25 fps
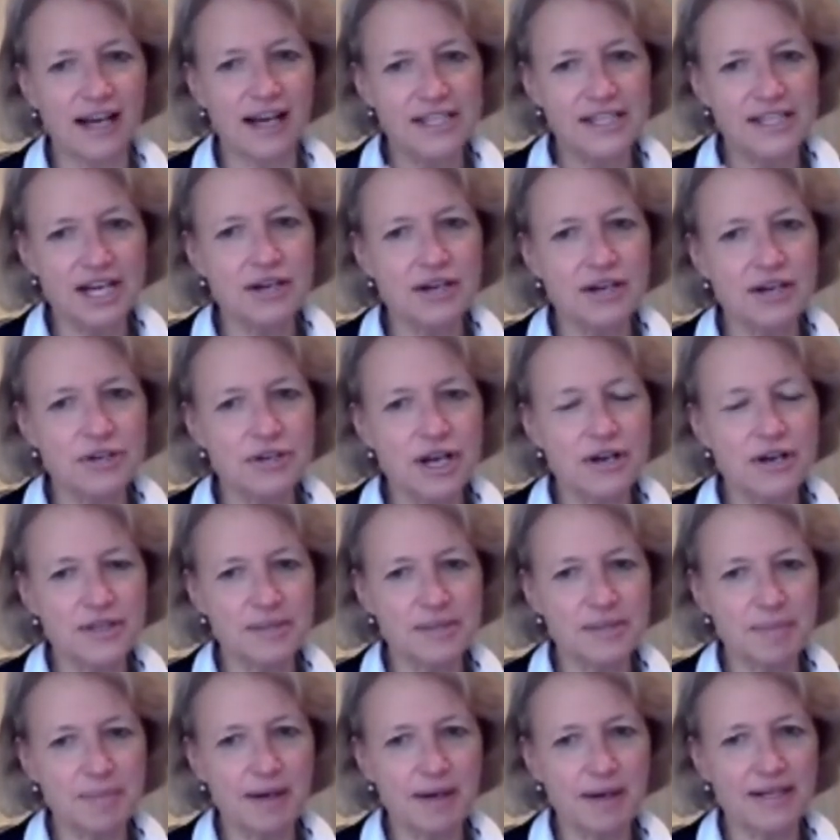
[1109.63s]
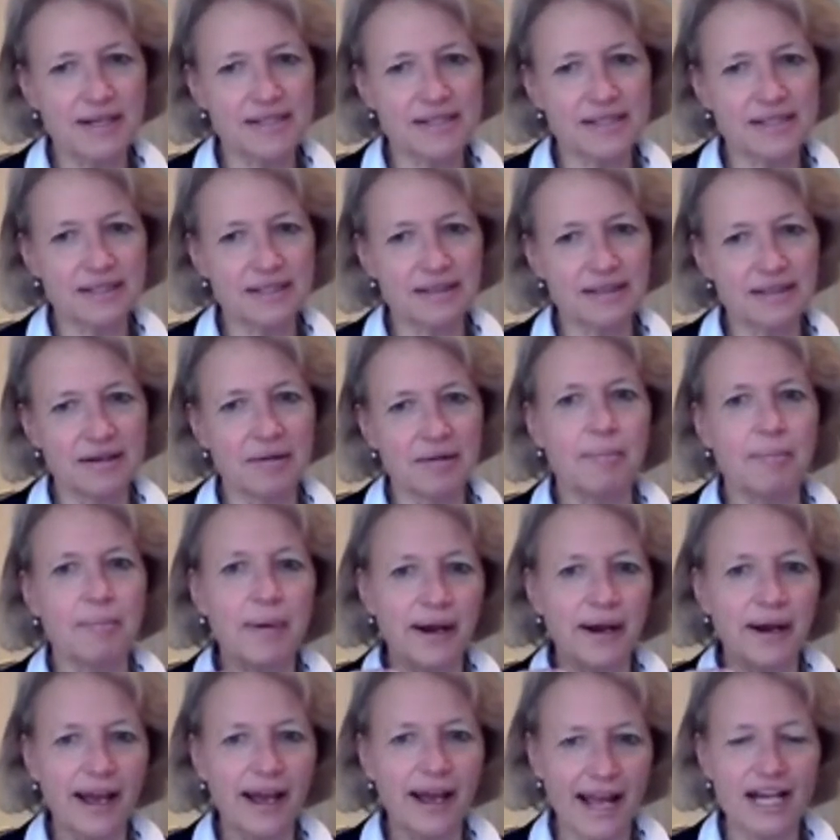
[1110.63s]
I don't know this person,
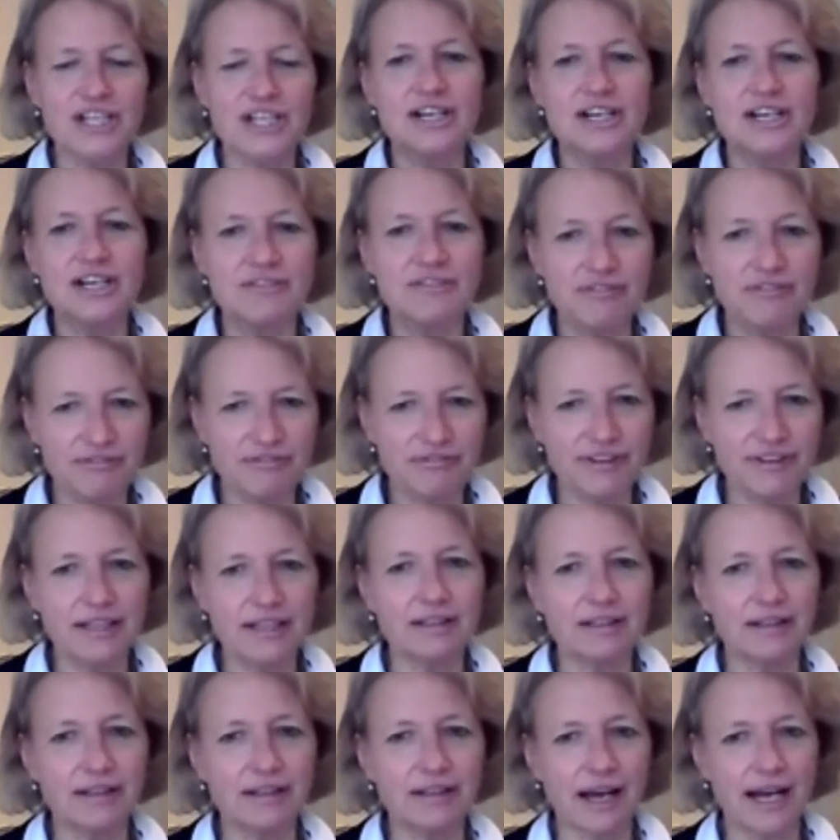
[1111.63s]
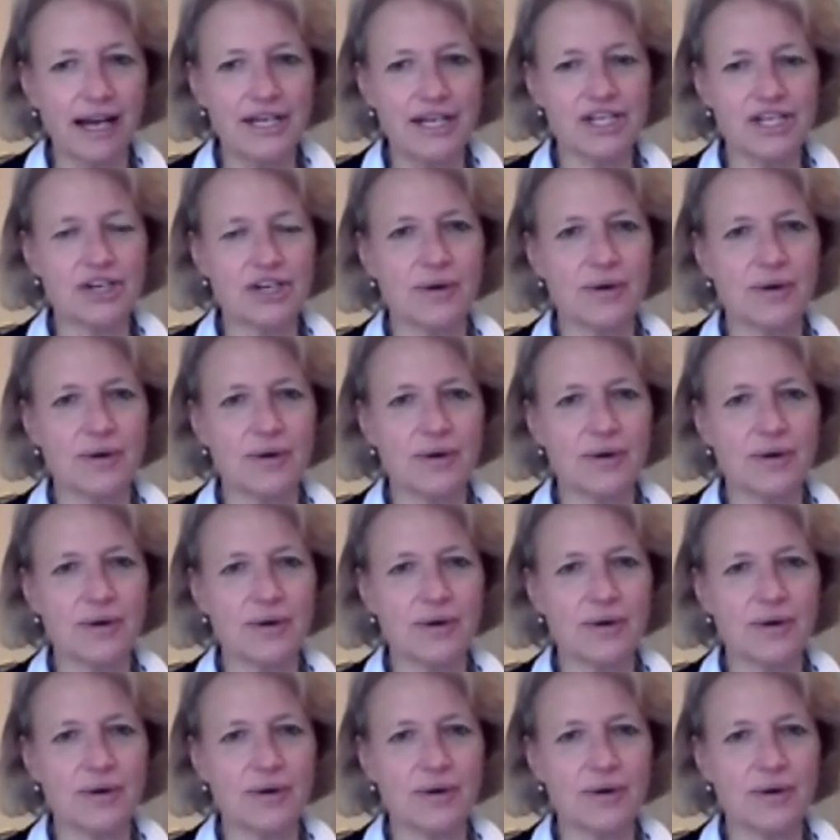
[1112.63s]
but I actually feel that I do.